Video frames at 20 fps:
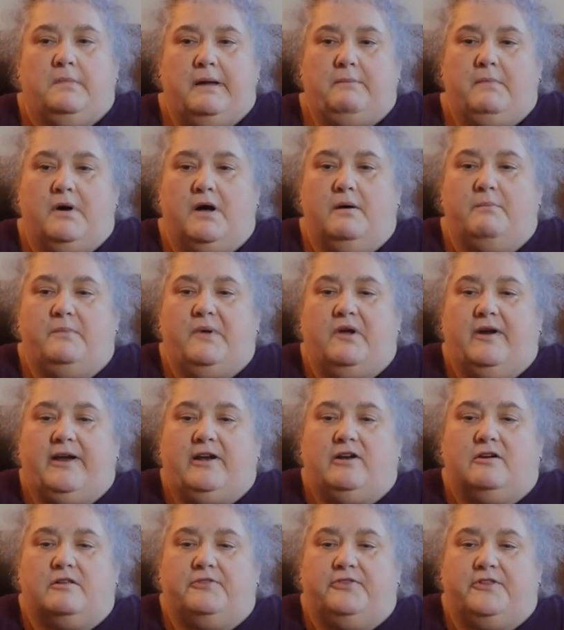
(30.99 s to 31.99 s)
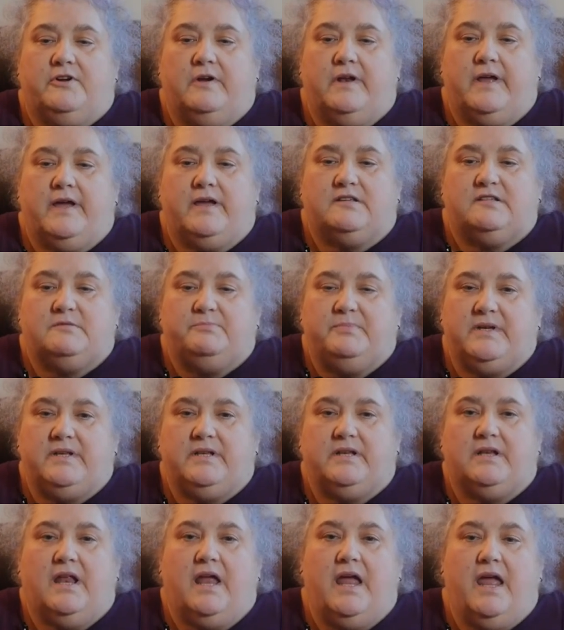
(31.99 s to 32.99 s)
my mom married her third
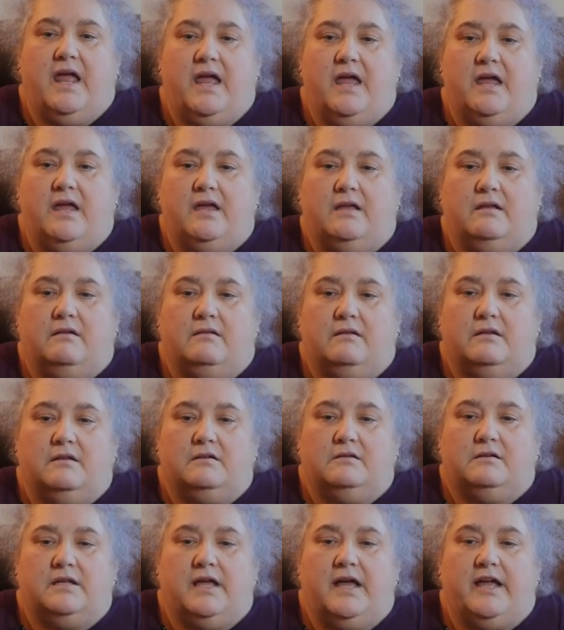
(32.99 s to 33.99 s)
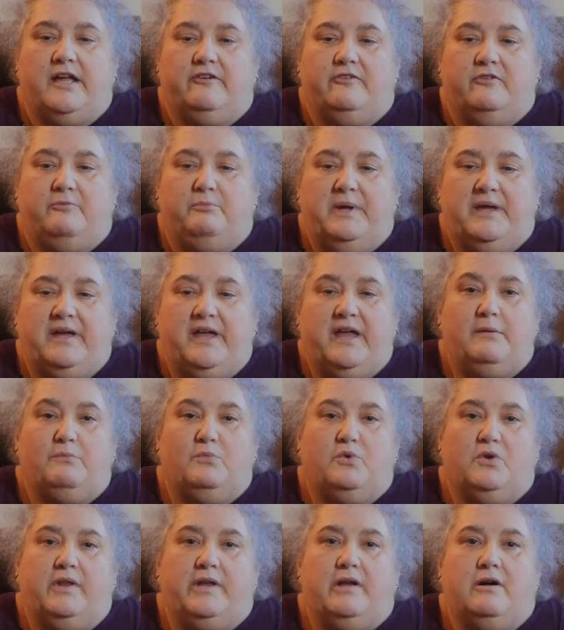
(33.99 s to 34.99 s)
husband, and life
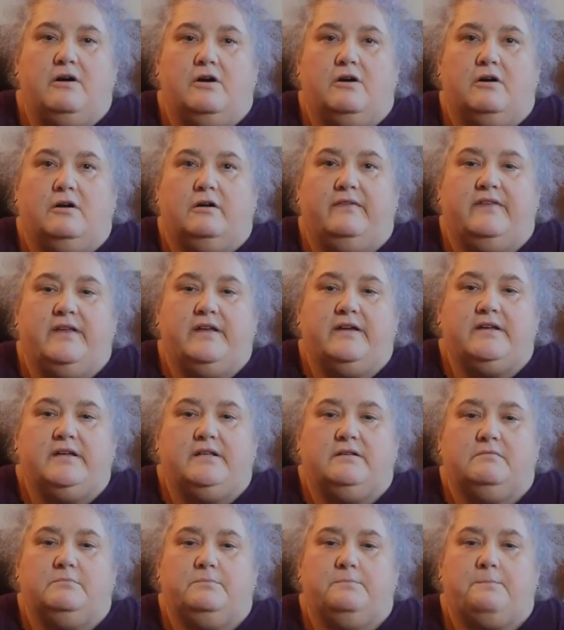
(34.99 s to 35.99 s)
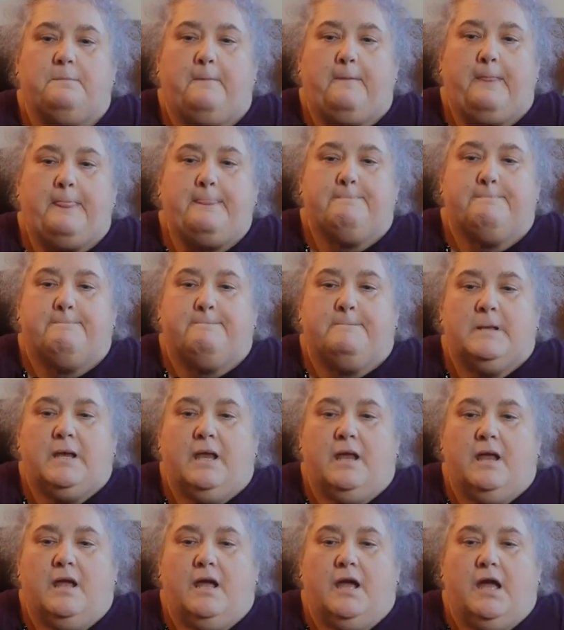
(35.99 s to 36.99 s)
became really hard
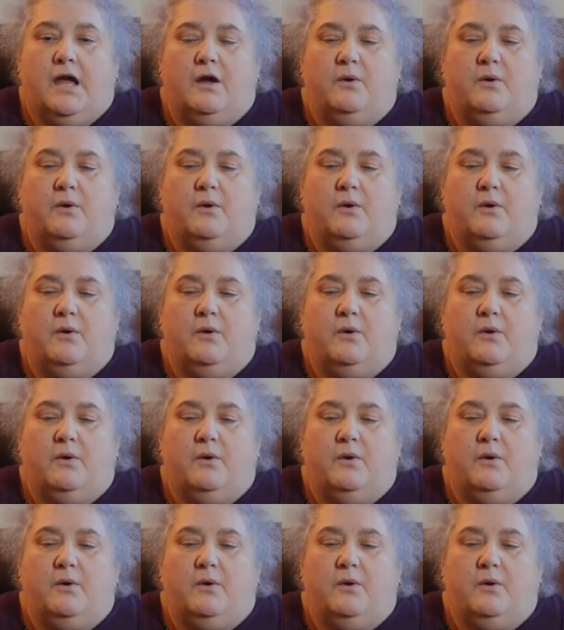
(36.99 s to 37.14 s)
then.